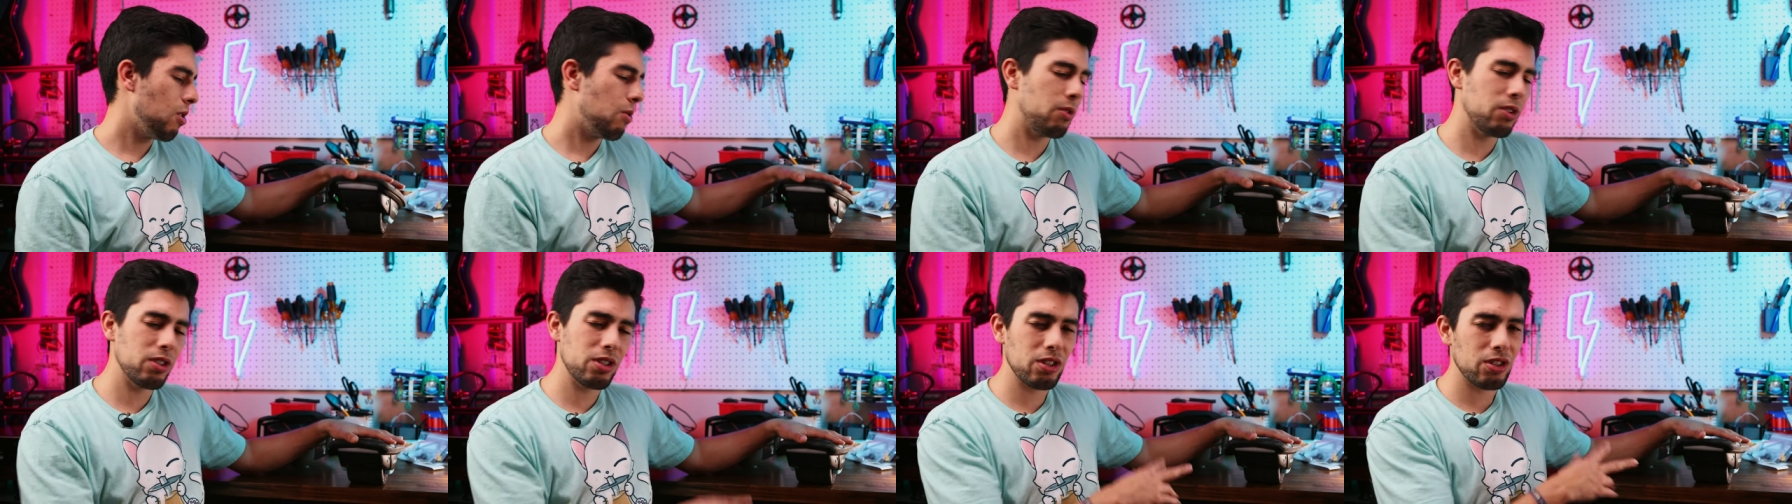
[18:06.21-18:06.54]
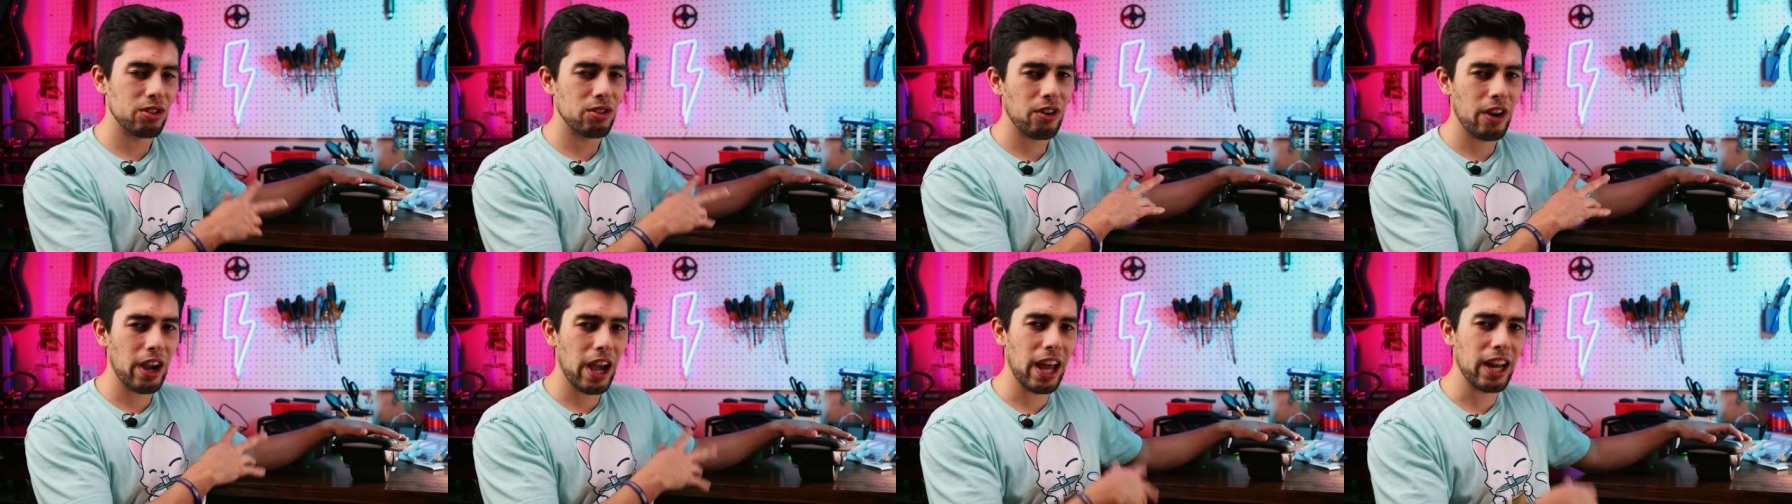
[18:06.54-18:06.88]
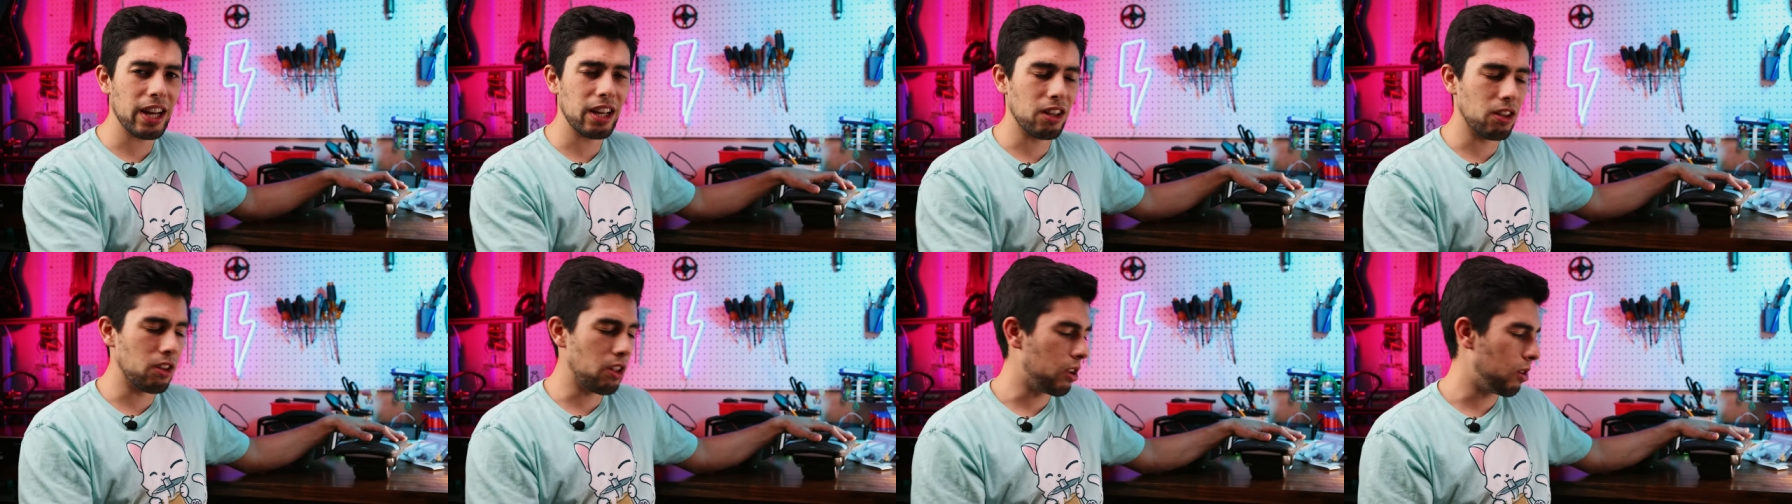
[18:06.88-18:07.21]
Once you start
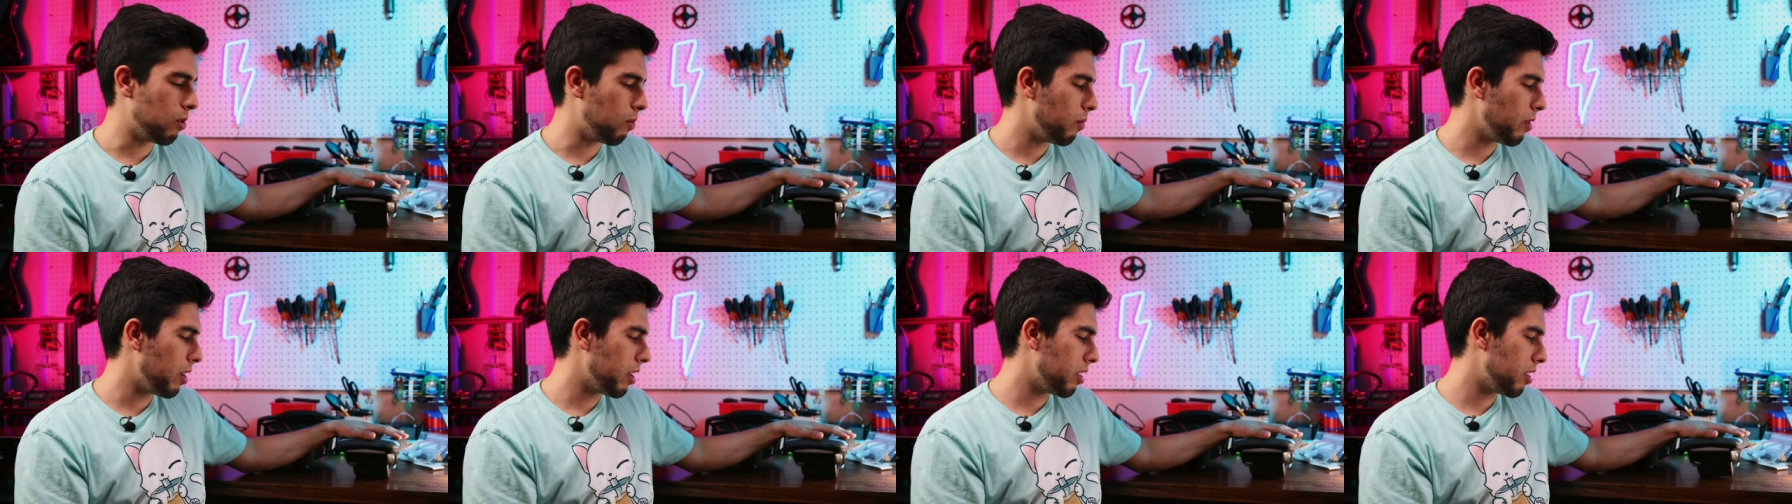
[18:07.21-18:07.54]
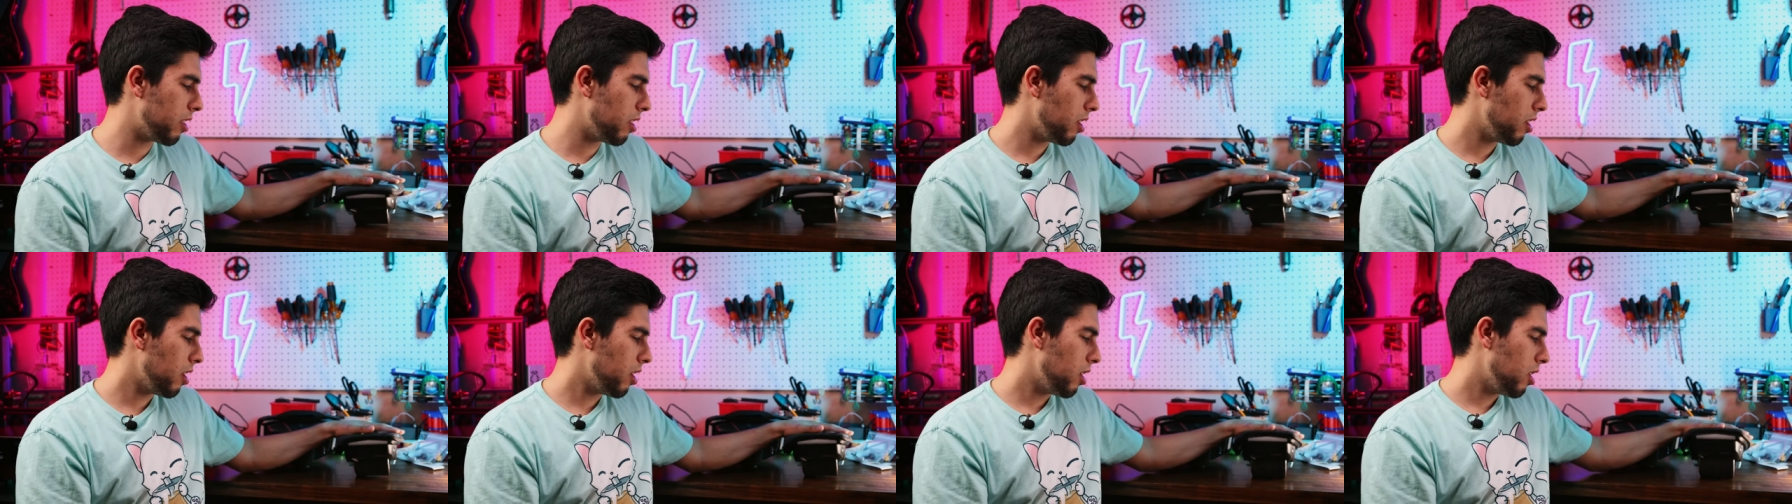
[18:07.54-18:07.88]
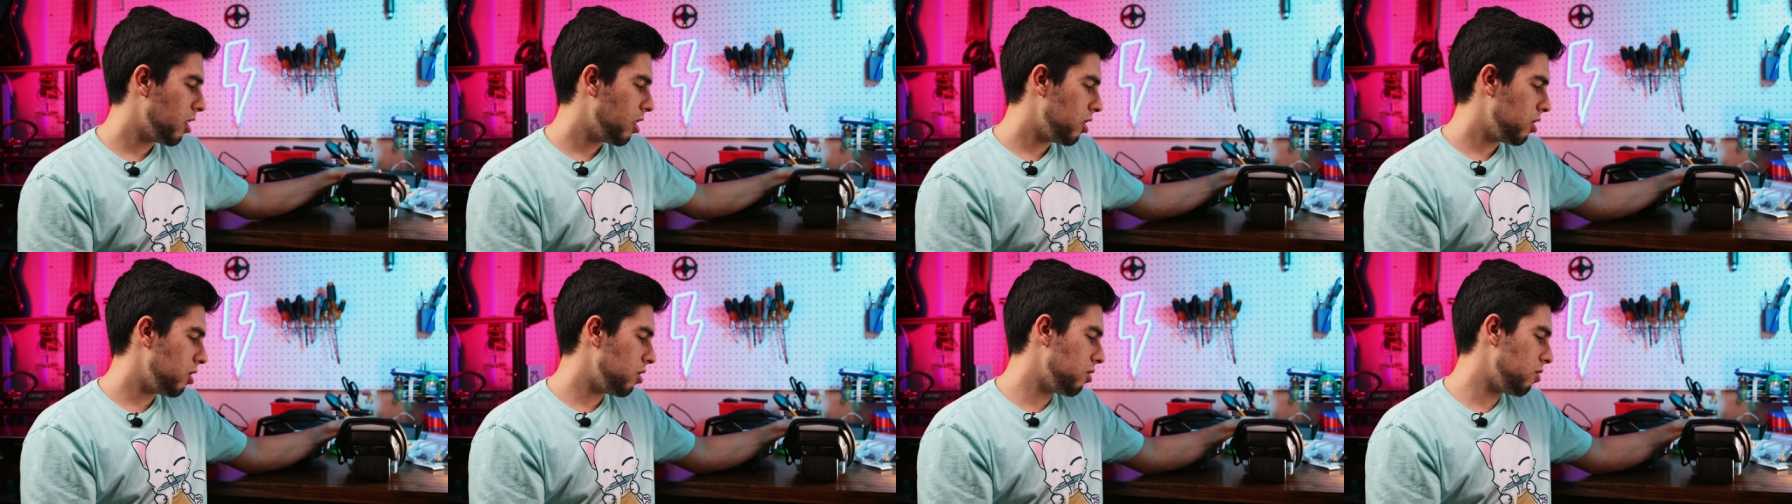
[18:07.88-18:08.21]
adding a lot of width,
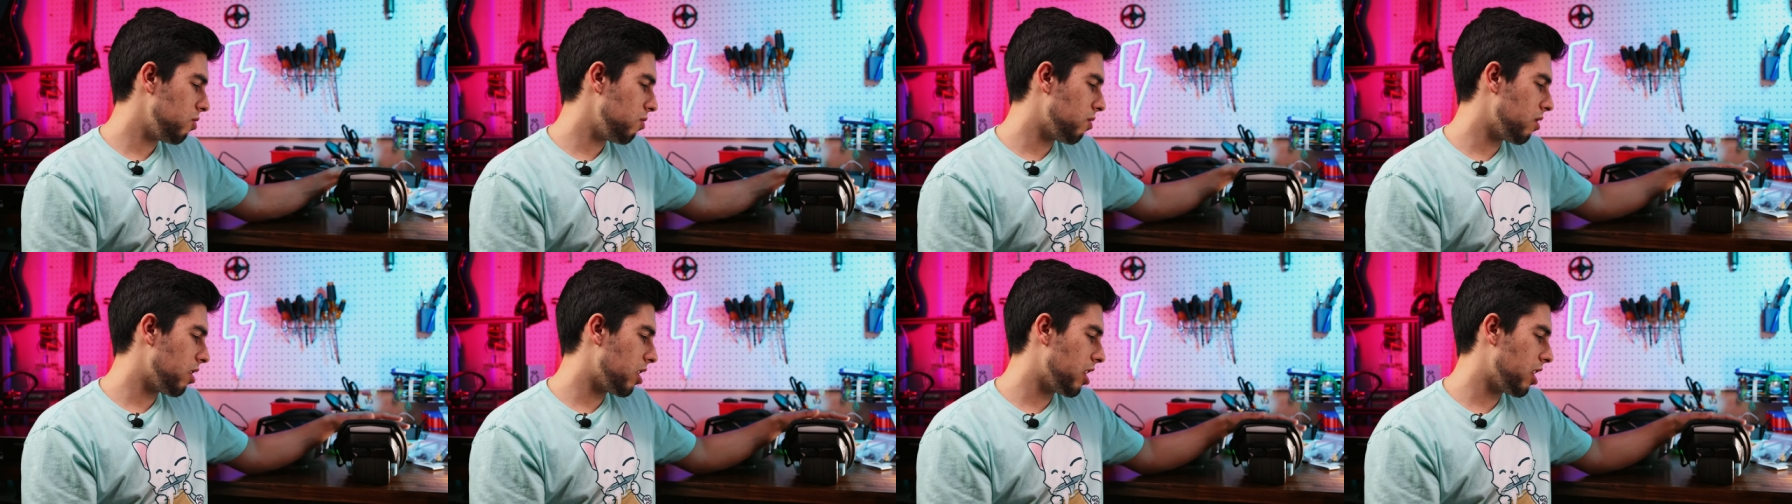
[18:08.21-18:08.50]
you